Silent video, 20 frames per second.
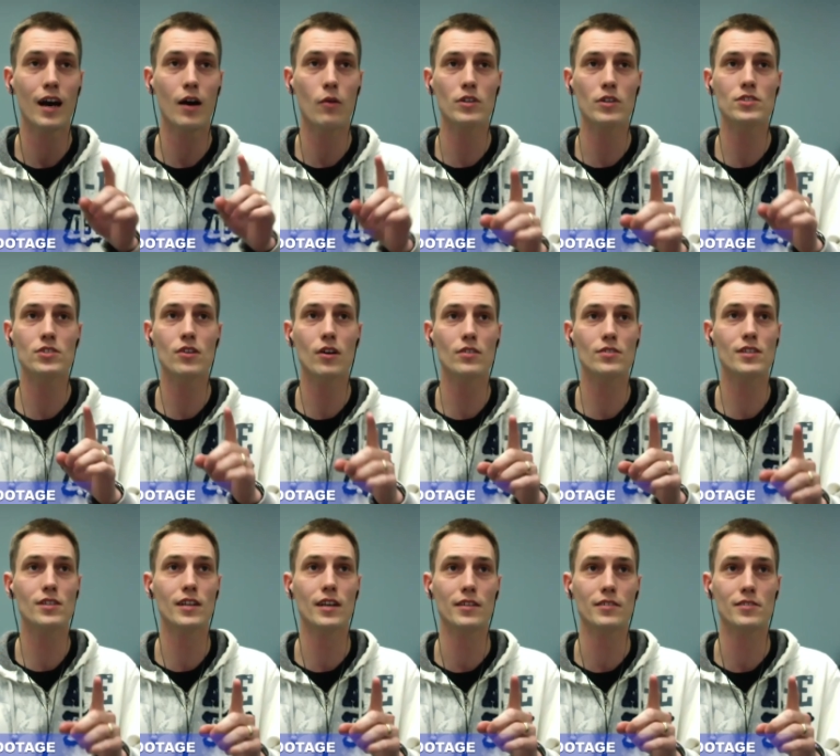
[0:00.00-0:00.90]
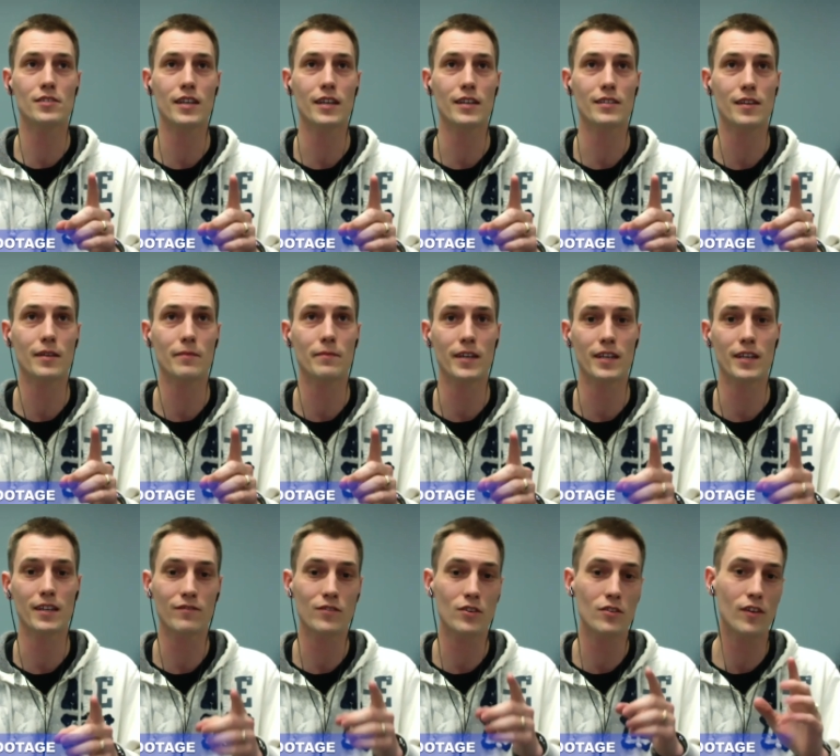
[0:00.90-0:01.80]
I want you also to understand something.
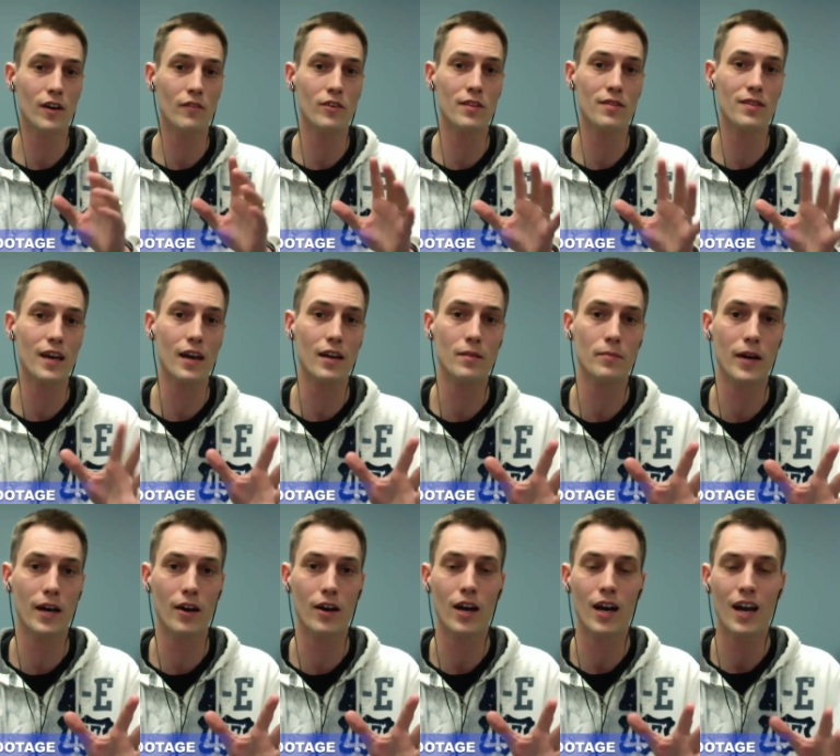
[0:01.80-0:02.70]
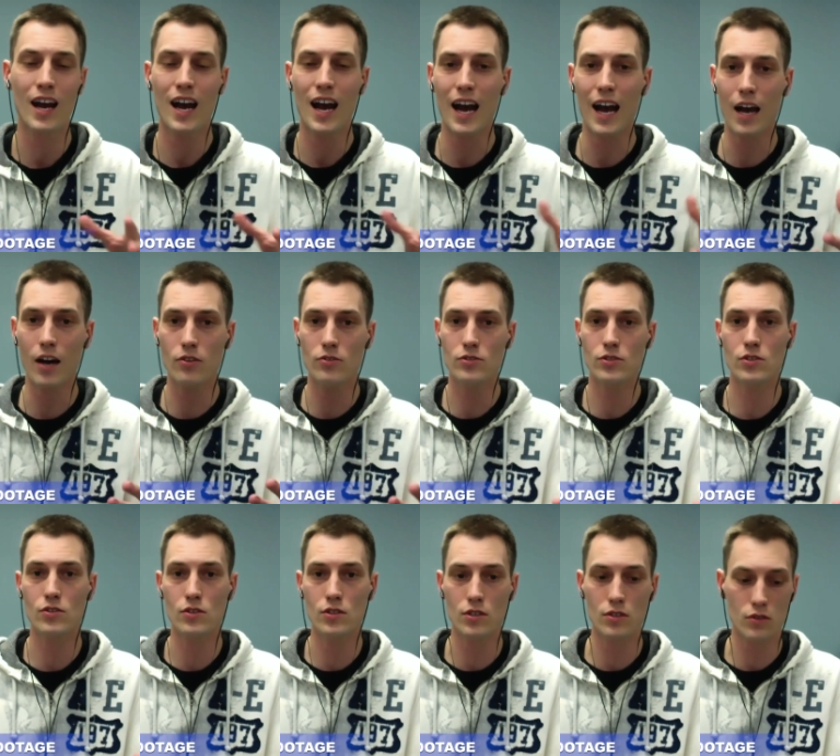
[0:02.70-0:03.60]
If you've ever thought about how do
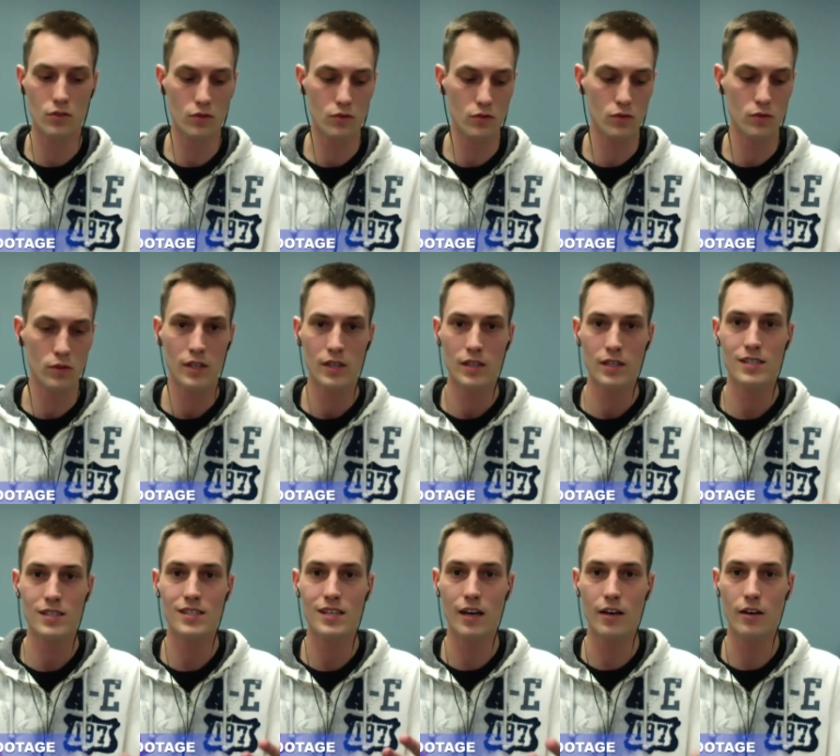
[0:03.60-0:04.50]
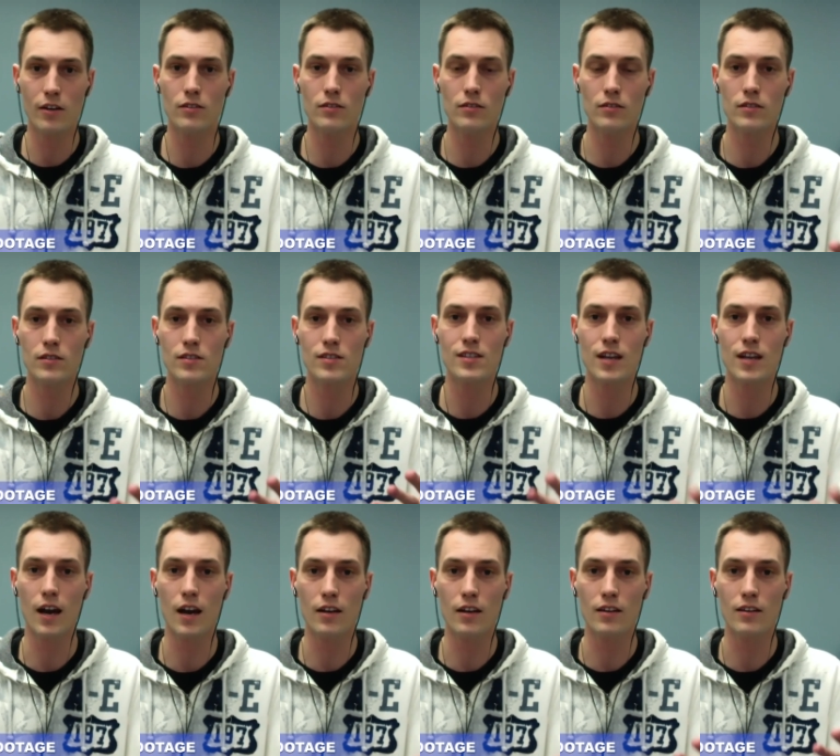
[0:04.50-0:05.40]
you sell
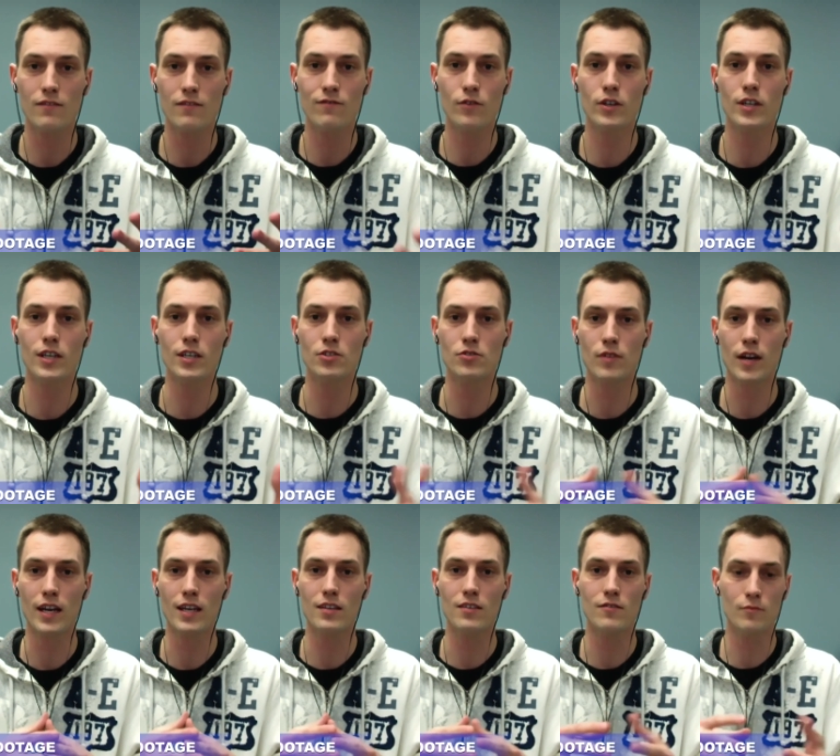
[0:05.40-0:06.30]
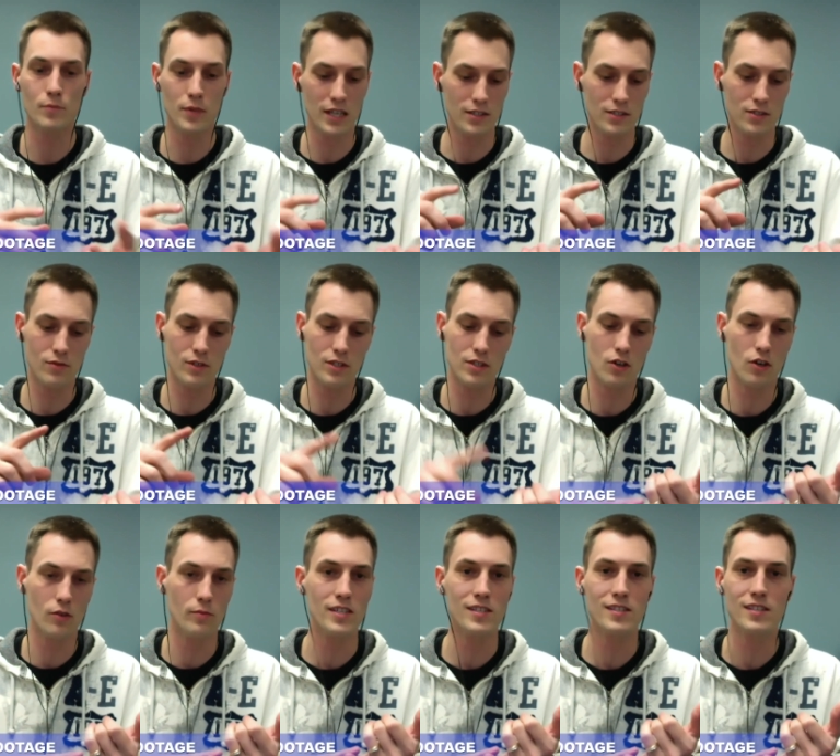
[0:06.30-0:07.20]
stock footage, right? You've been to
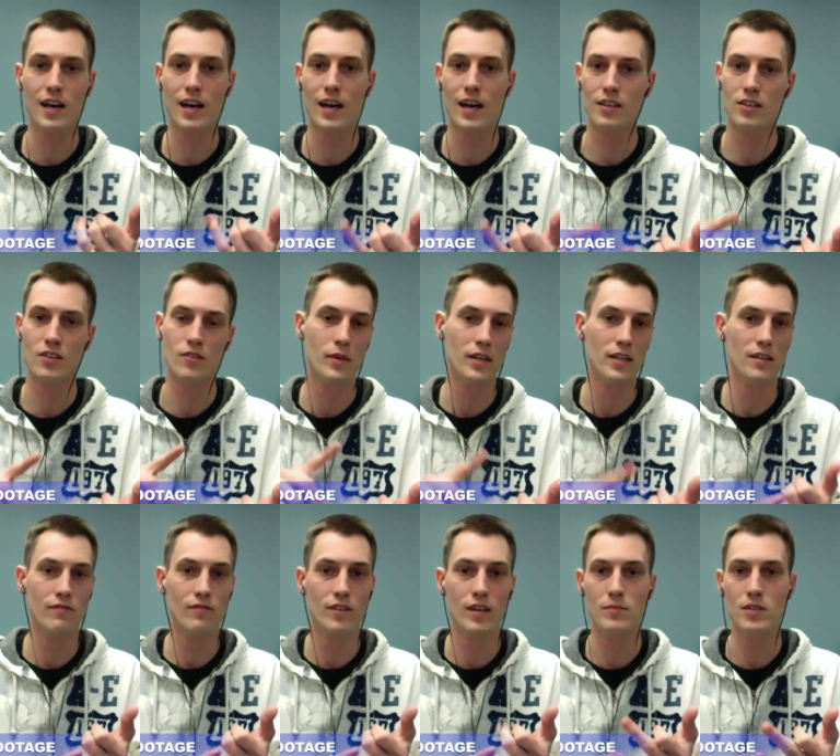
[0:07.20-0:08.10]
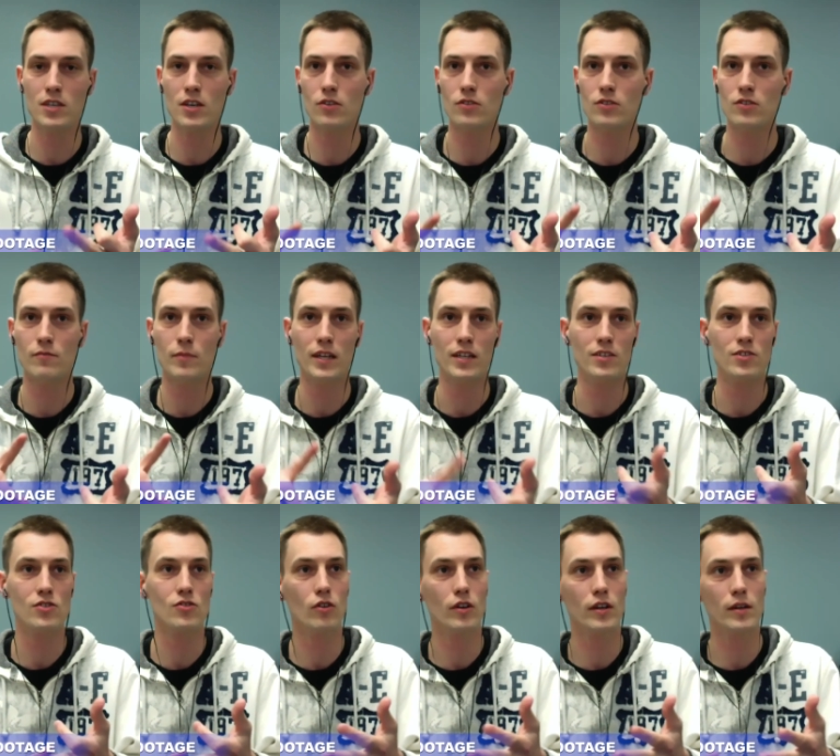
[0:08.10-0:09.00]
Adobe Stock, you've been to Vimeo, you've been to
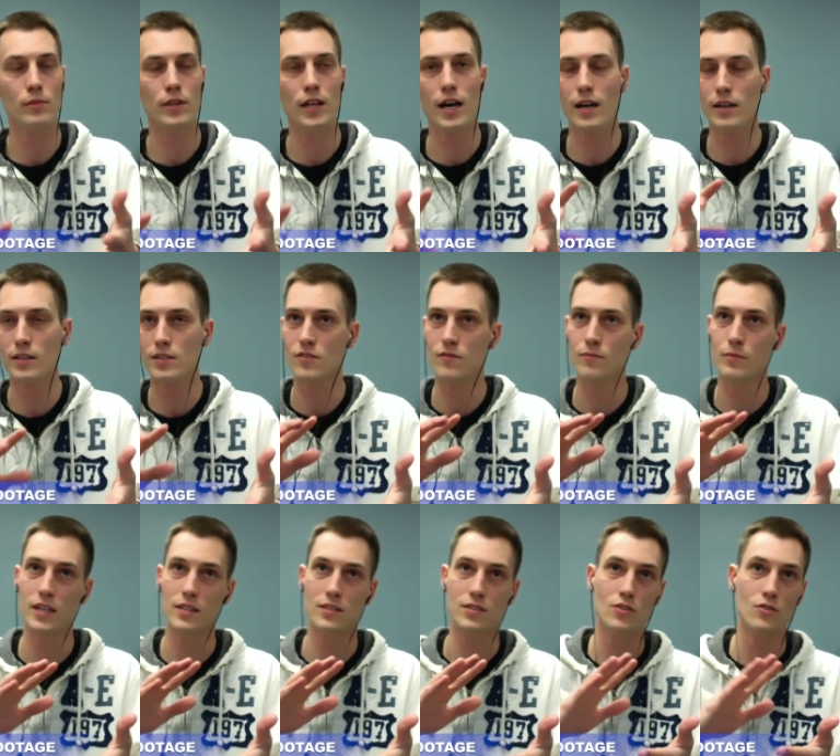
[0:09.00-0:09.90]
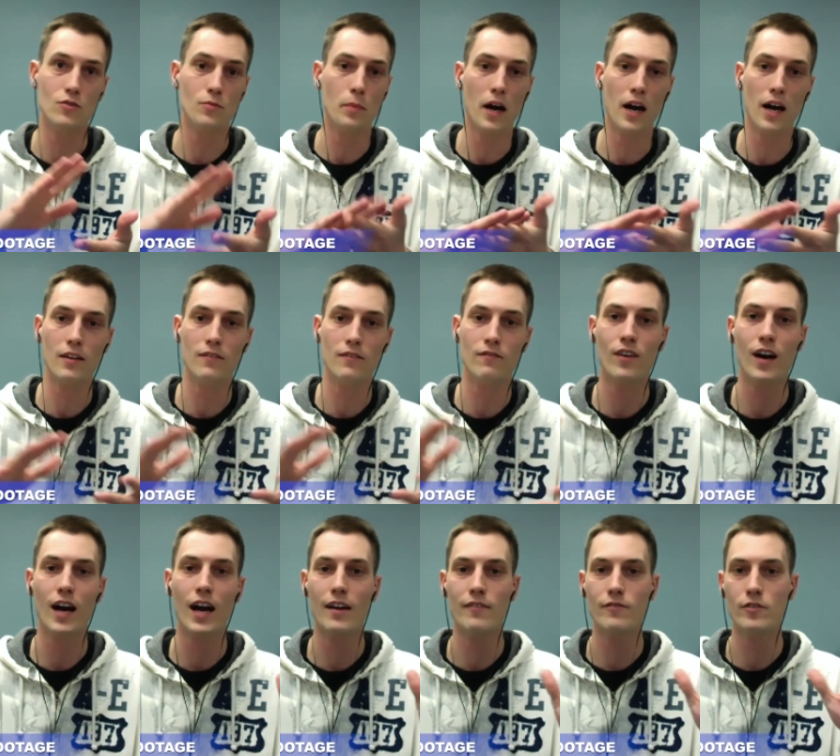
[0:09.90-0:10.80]
Storyblocks, you've been to
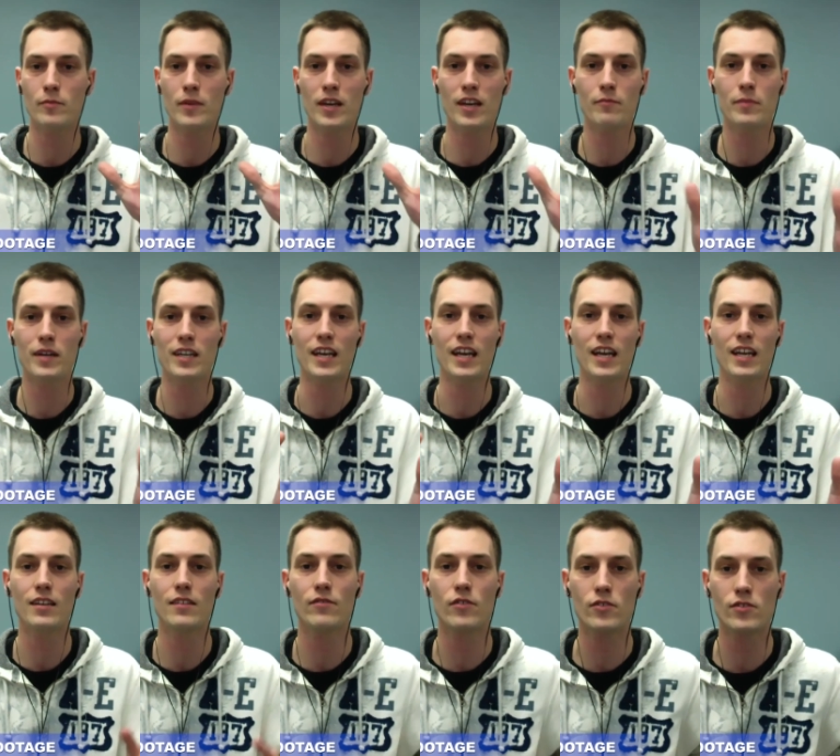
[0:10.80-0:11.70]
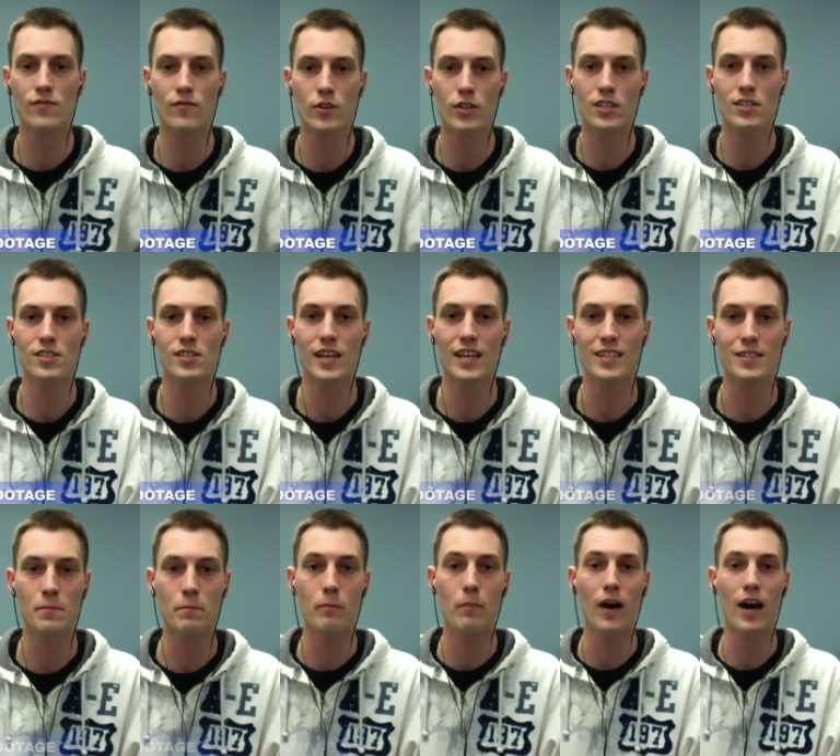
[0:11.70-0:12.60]
Pond5, you may have been to any of those footage sites
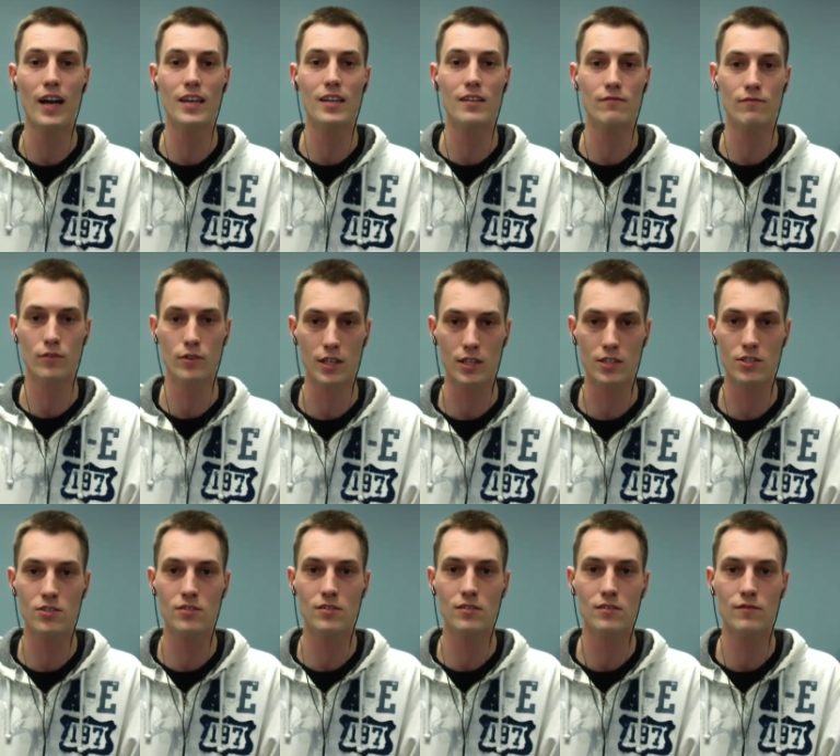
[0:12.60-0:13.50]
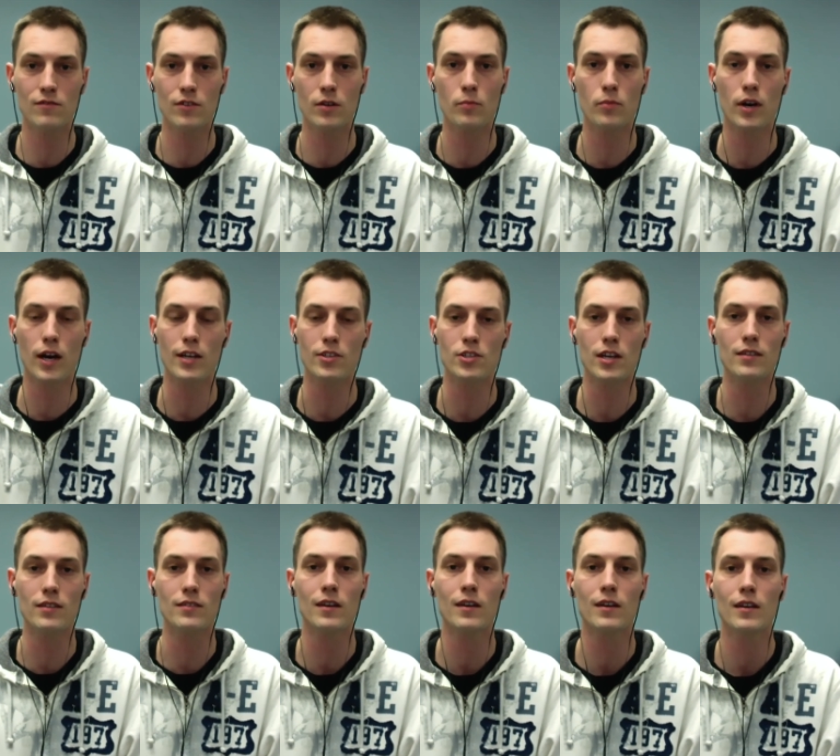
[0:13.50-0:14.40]
buying footage for a project.